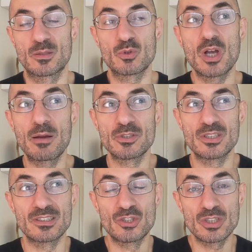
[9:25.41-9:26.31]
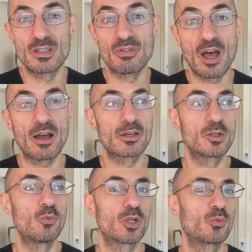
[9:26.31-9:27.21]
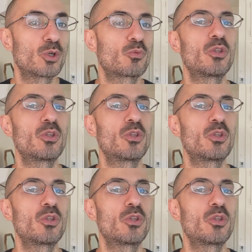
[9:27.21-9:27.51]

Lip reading: subscribers is just not going to want to work